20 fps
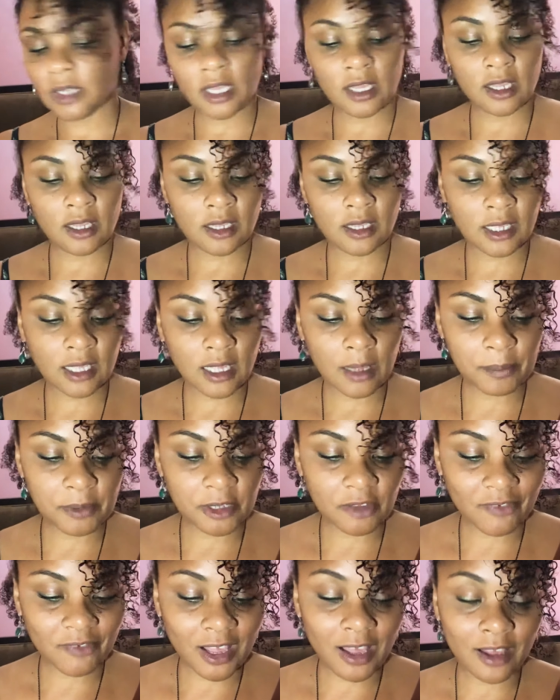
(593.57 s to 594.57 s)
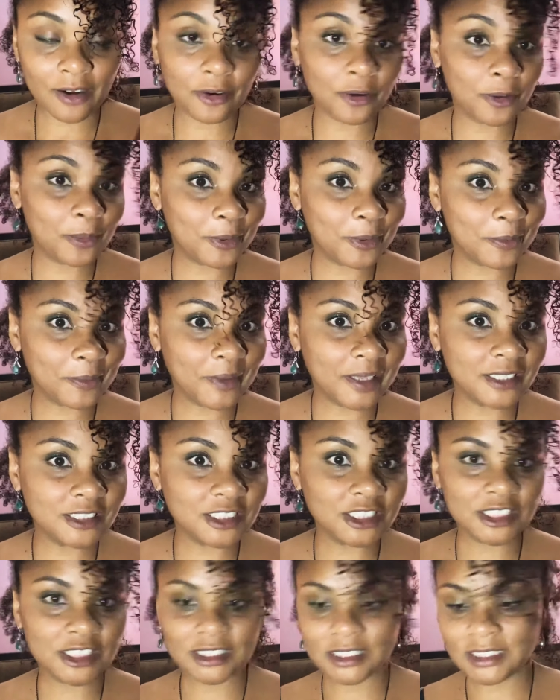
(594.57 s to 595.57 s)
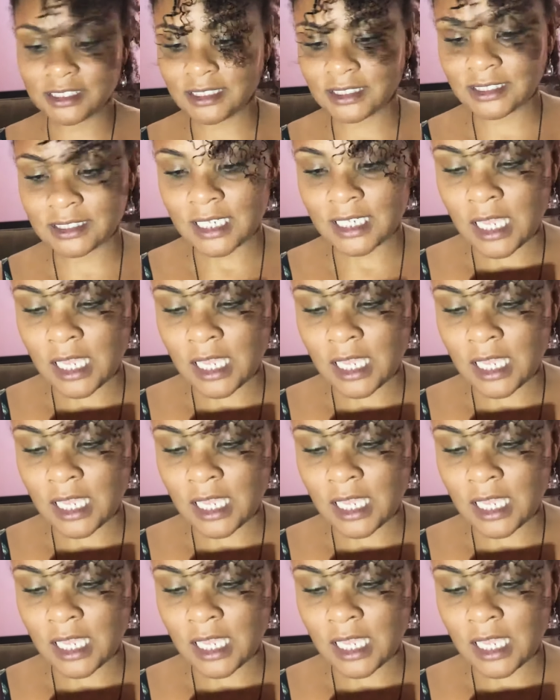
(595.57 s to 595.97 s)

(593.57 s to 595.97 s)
a couple of honorable mentions.